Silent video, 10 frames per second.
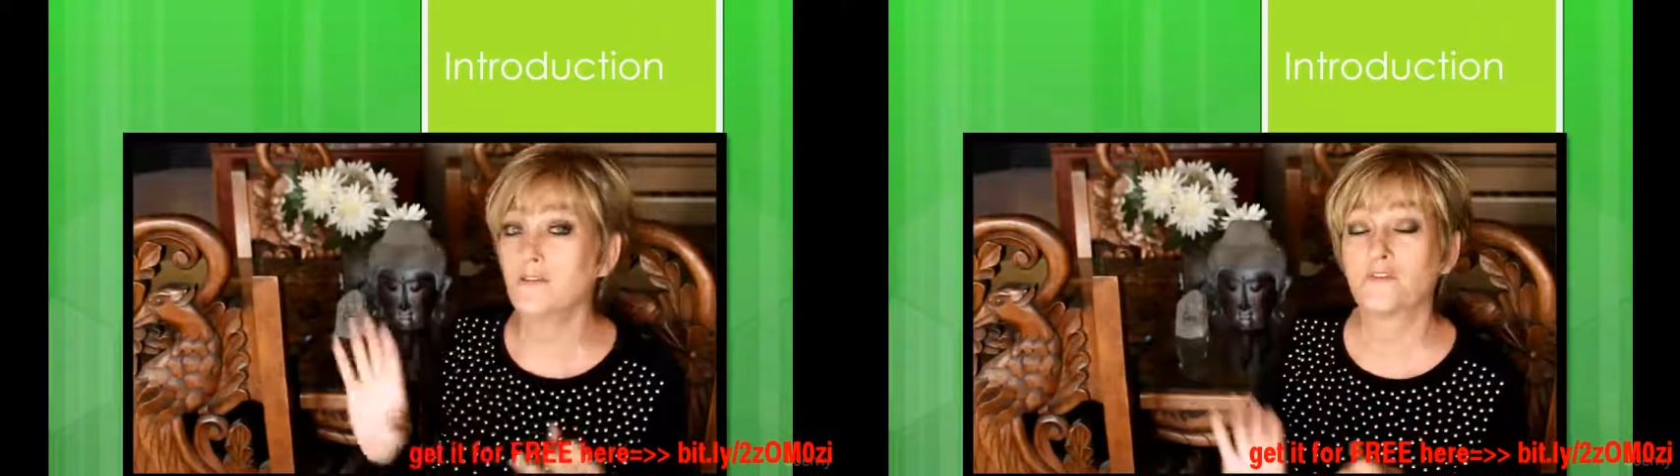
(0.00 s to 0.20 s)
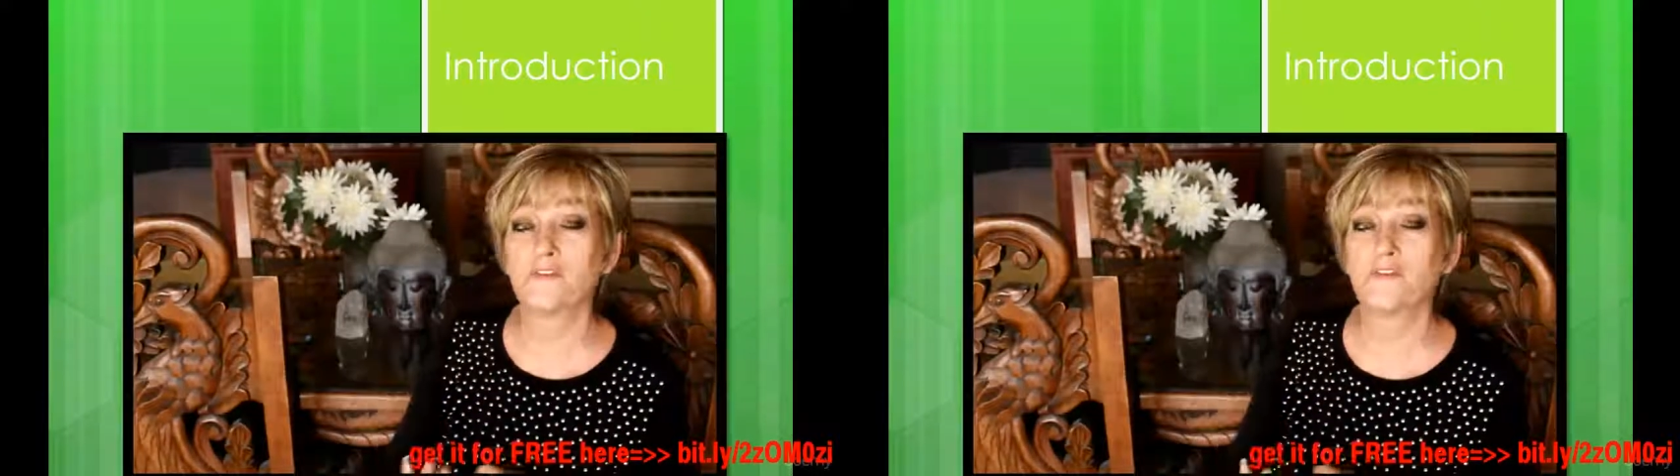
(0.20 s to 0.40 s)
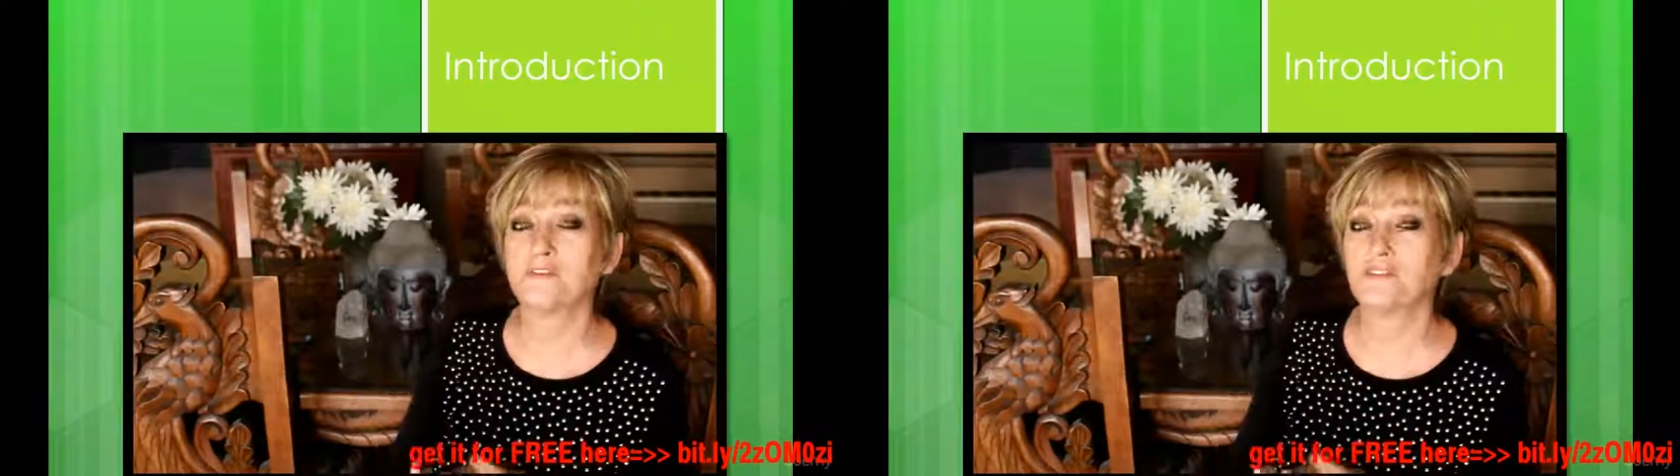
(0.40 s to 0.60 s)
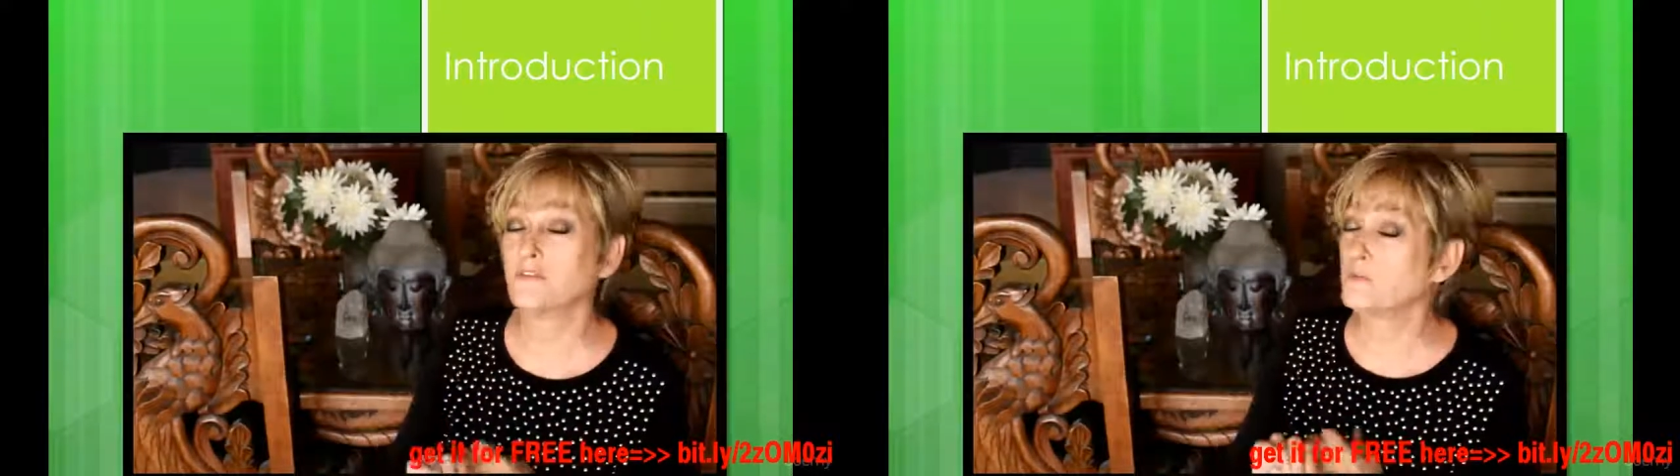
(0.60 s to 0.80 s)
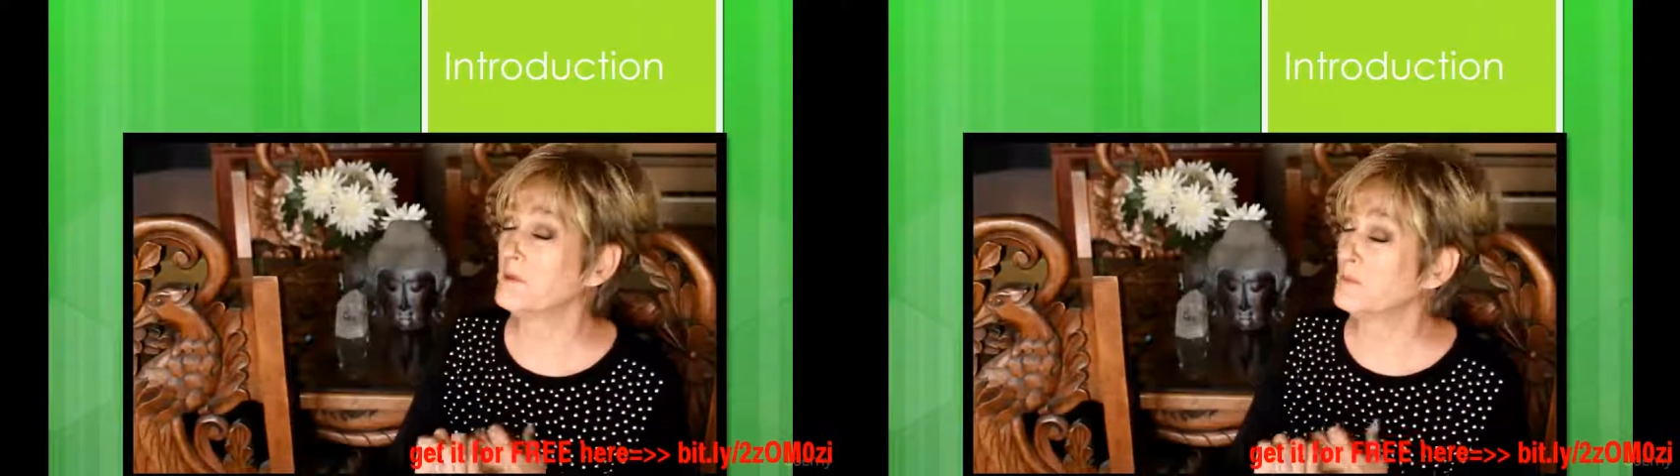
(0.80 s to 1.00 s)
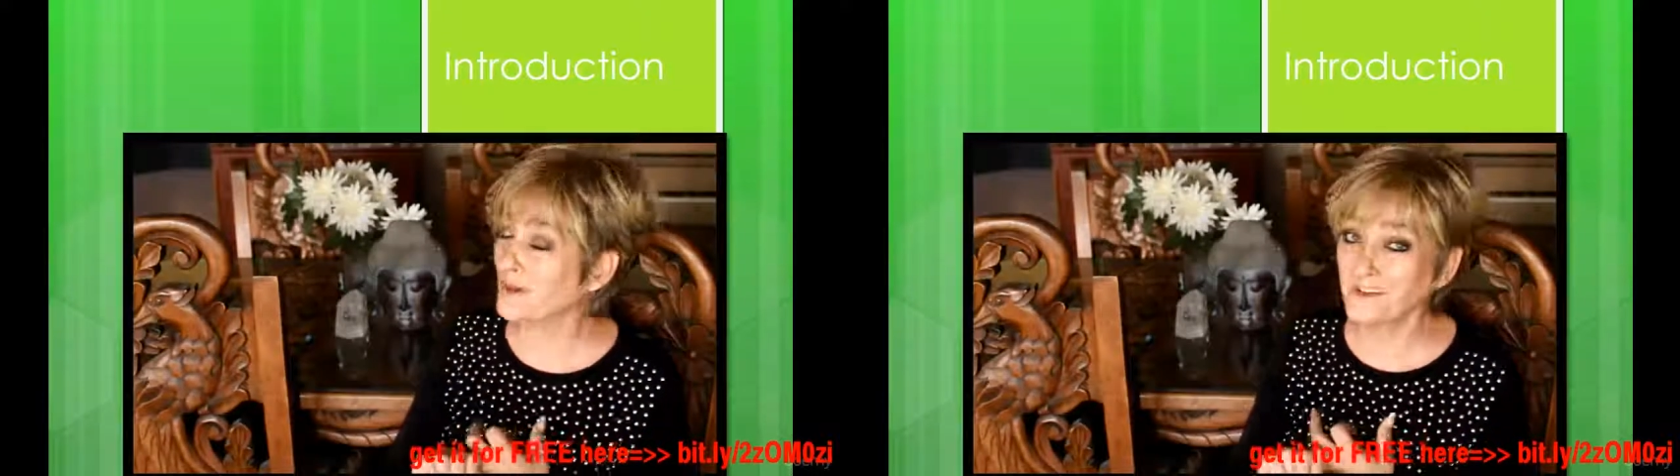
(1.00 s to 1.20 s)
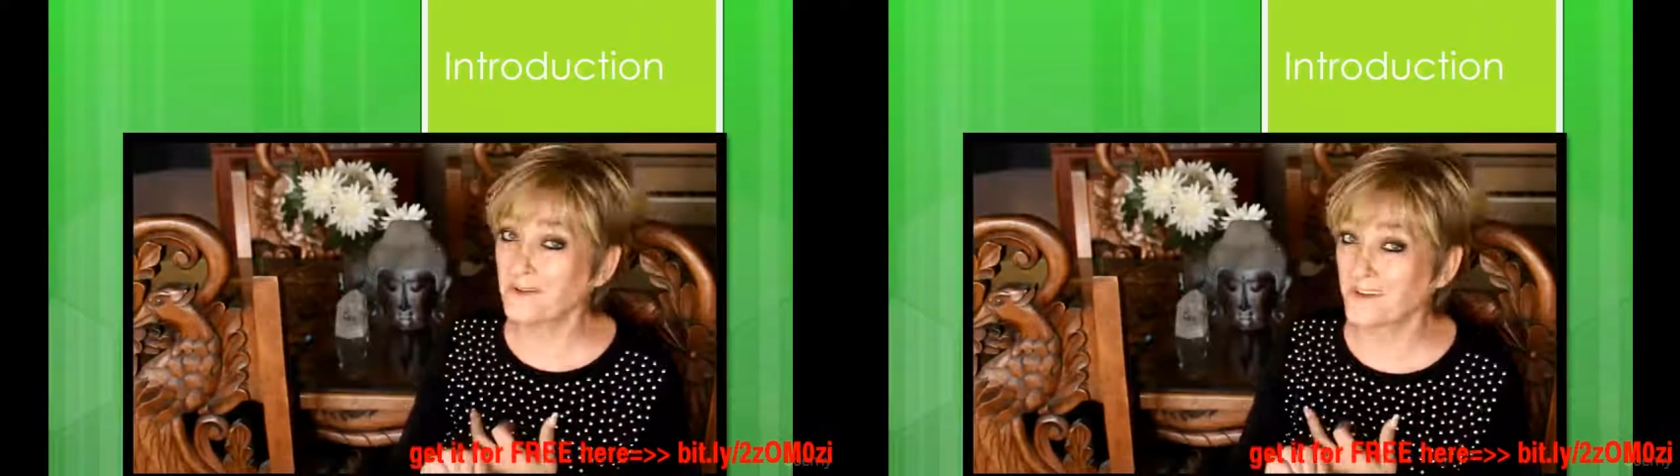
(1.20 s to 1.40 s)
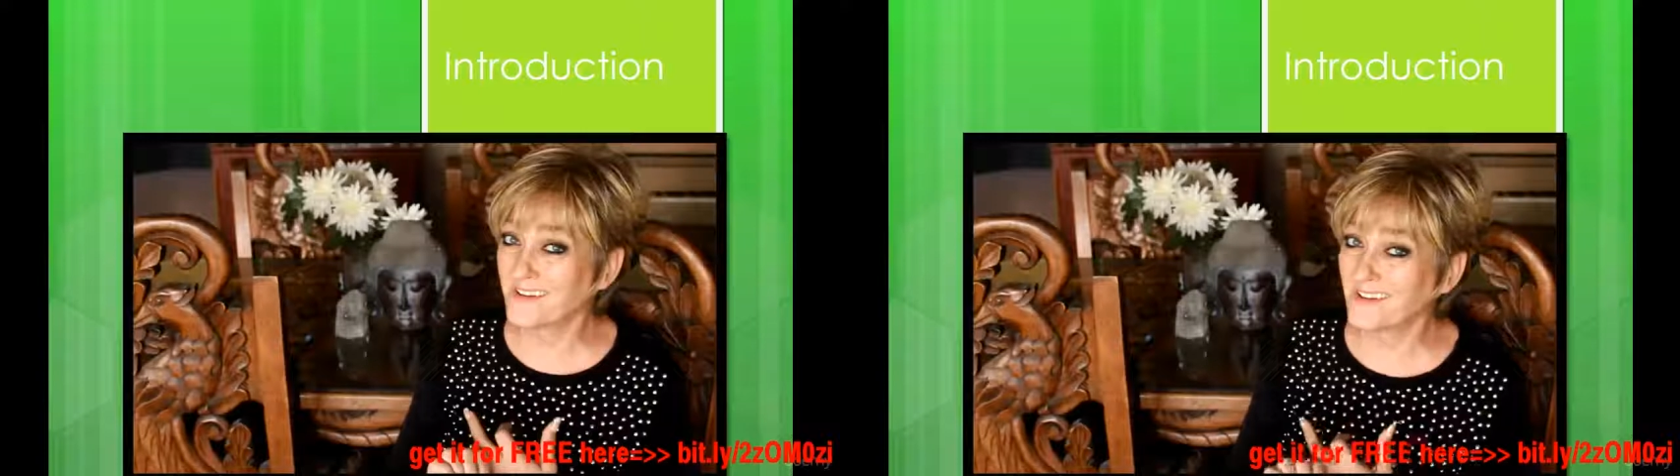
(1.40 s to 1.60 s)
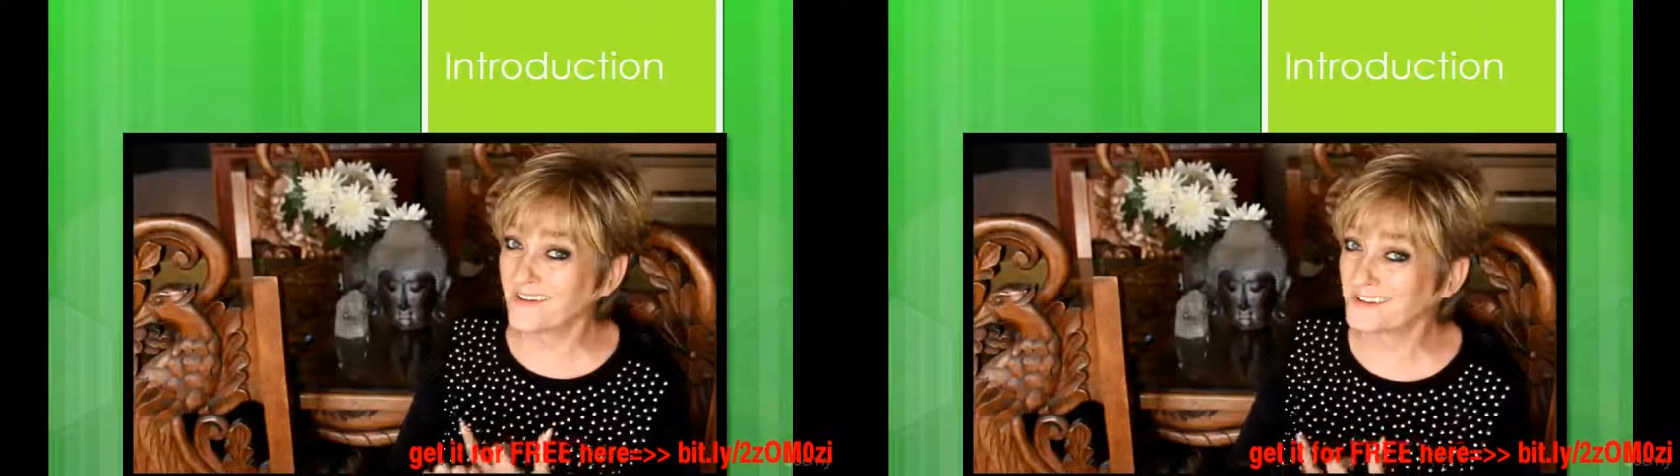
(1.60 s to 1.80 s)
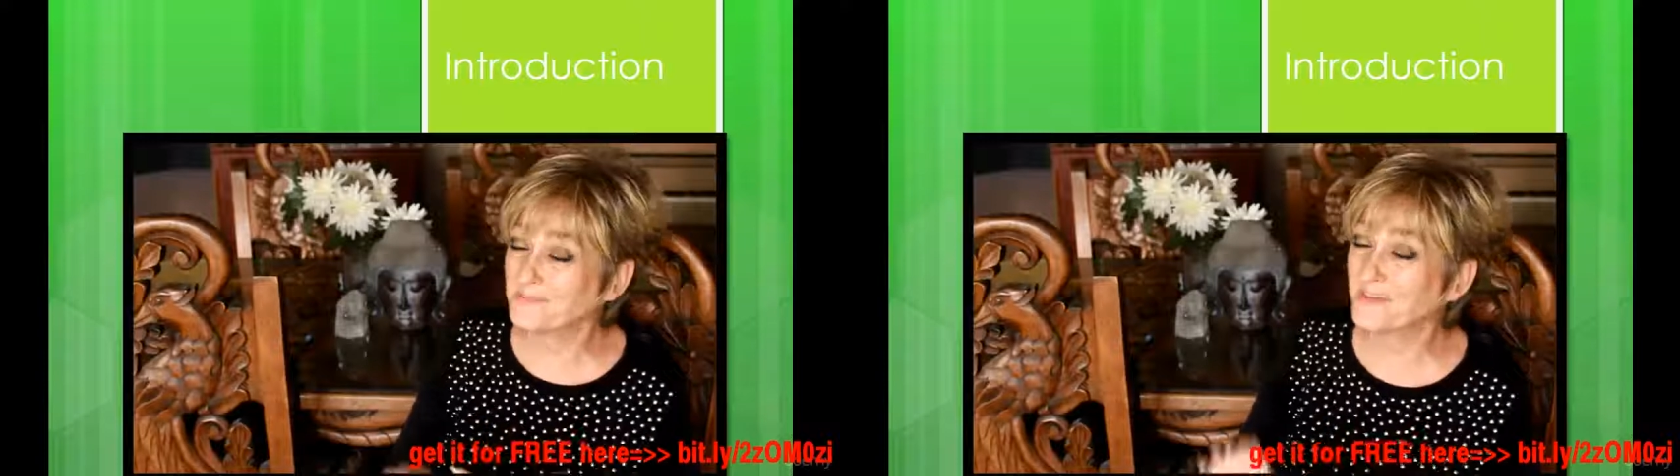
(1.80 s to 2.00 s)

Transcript: for those of you who've been working with the cards,